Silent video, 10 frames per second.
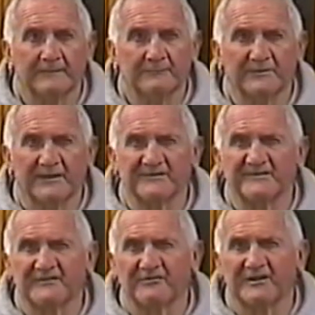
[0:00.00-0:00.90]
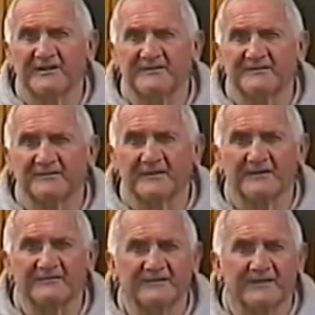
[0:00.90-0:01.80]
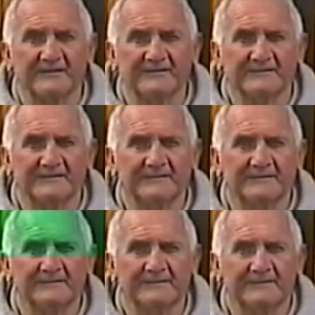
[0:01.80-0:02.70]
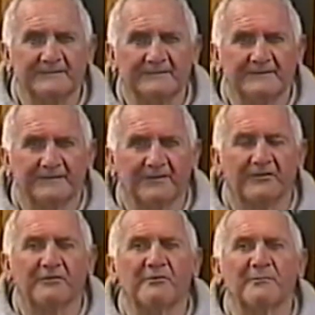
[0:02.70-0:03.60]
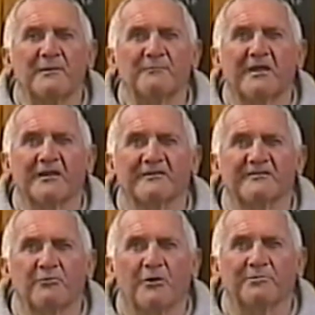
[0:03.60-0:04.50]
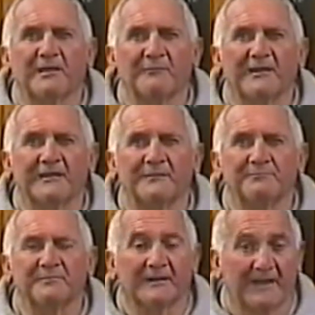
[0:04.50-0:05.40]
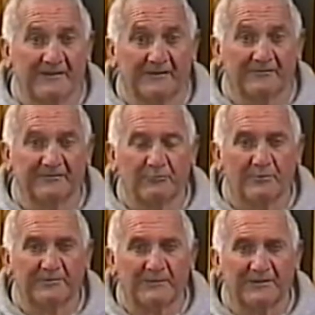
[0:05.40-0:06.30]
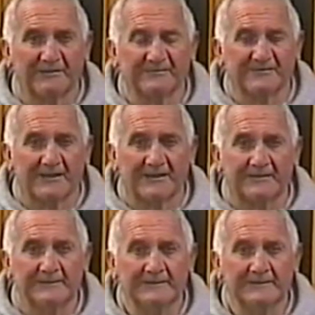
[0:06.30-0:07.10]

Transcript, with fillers: It was under 17s in those days. And I can remember Alan Schwab coming up, the late Alan Schwab coming up saying,